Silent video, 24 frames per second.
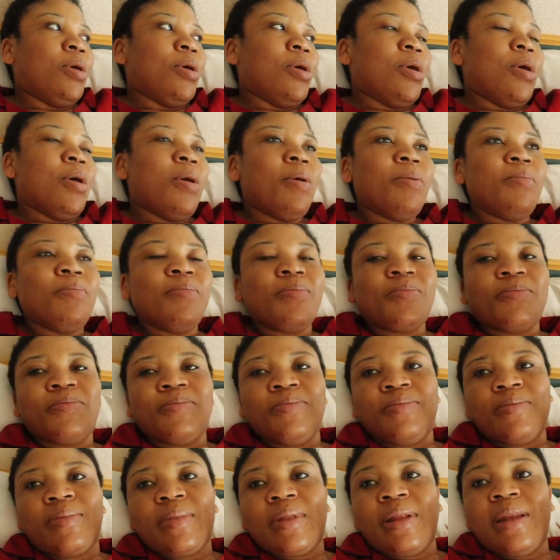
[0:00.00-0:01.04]

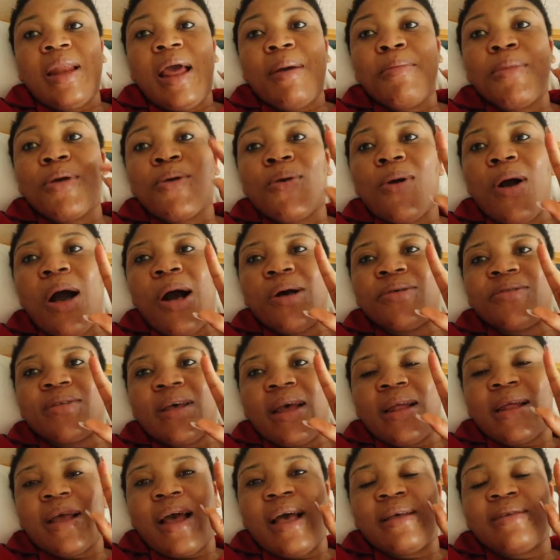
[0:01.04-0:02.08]
Um, let me go
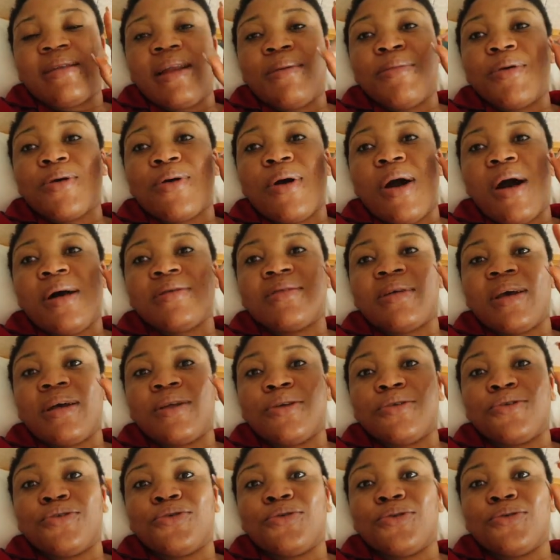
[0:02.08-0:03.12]
outside, guys. Let me go outside
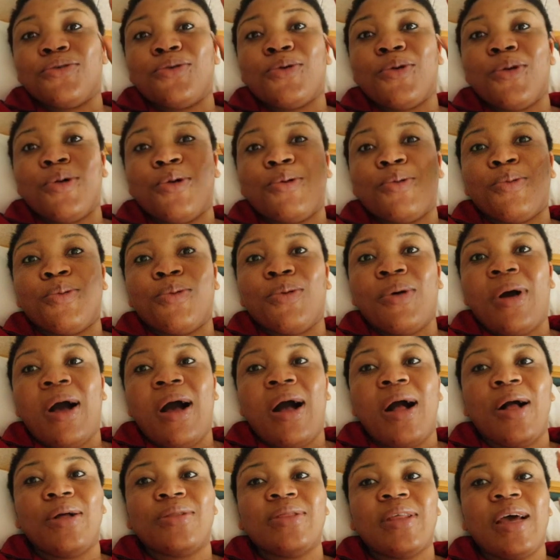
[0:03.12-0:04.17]
and show you all
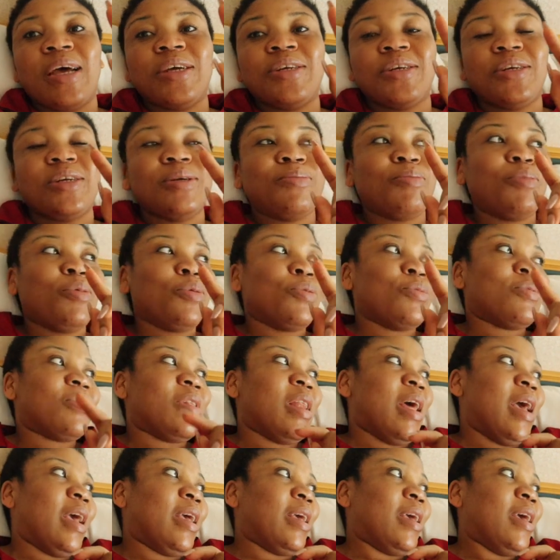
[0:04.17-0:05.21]
how that ship looks
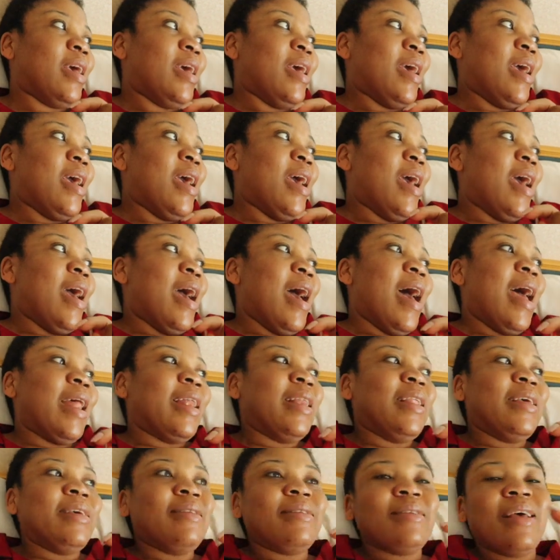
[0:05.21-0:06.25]
like.
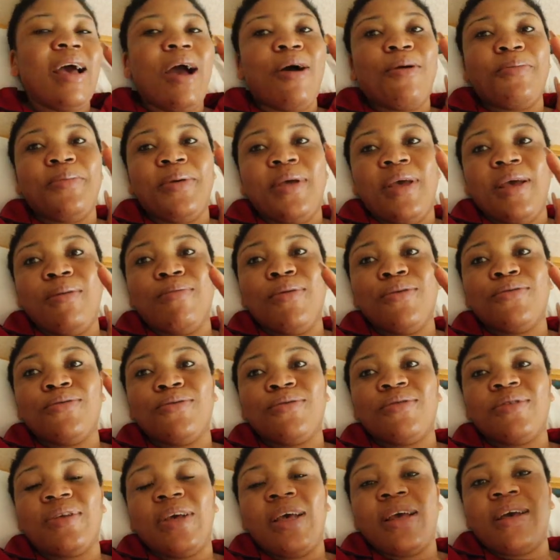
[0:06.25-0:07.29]
At least I'll be able to
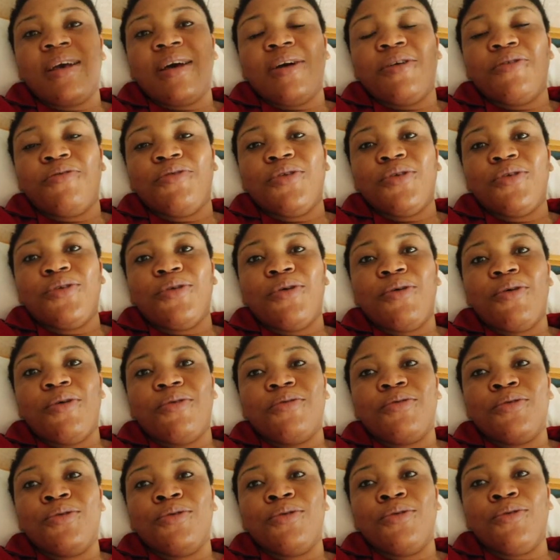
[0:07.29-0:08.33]
take a video
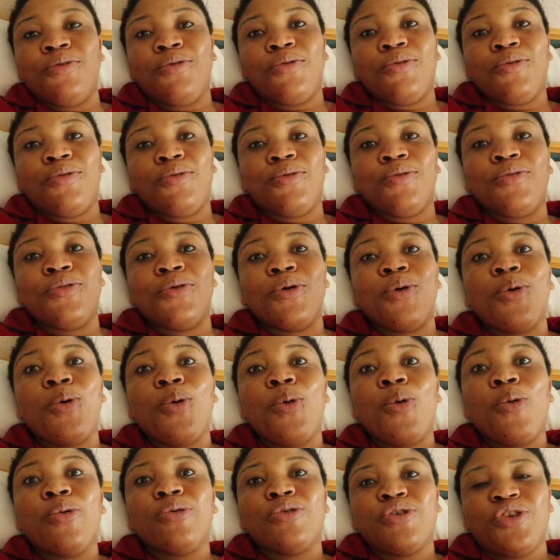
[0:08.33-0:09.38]
of you, you know the
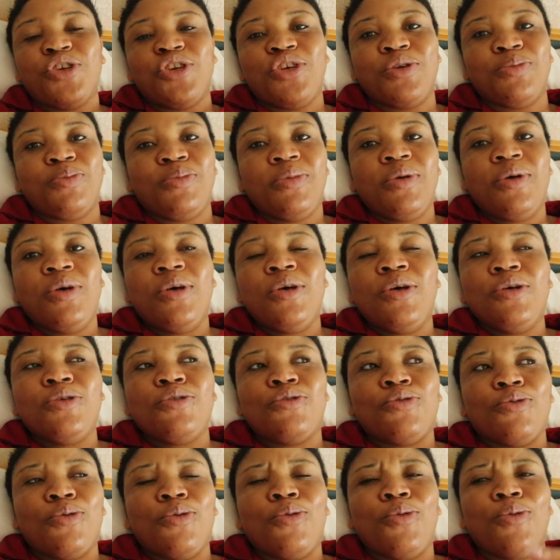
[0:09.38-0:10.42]
whole ship.
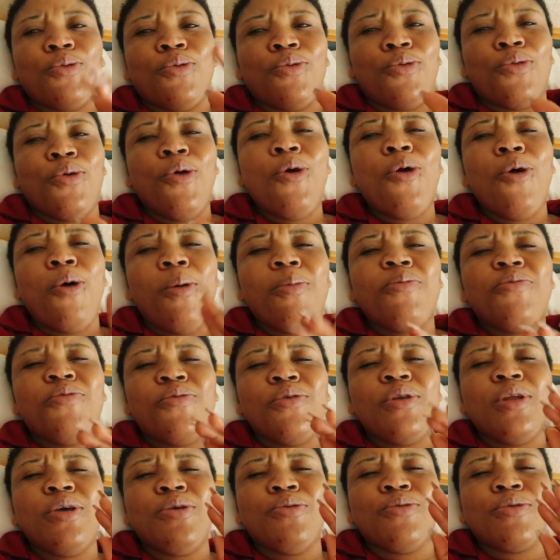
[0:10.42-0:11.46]
So
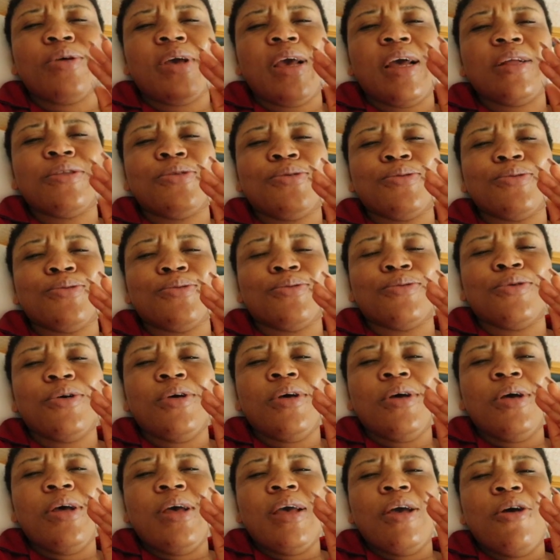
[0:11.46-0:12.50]
hopefully you get to
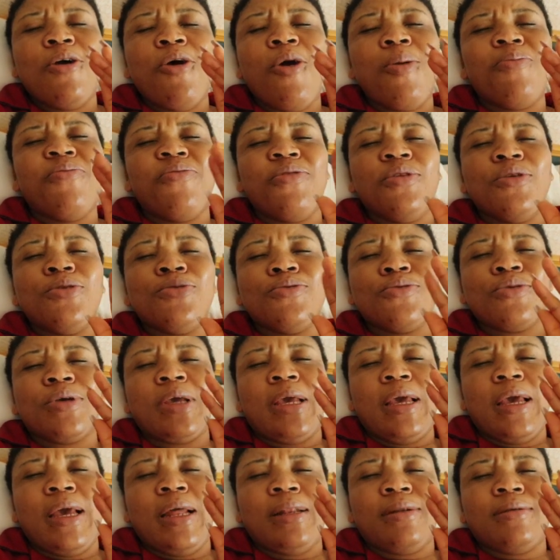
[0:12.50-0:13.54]
hopefully you
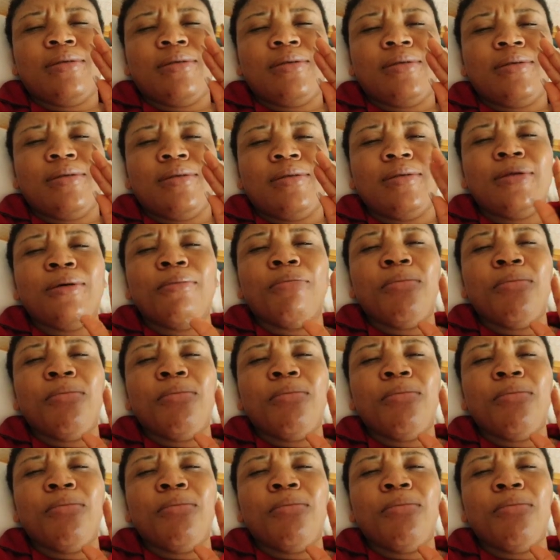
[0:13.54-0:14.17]
get the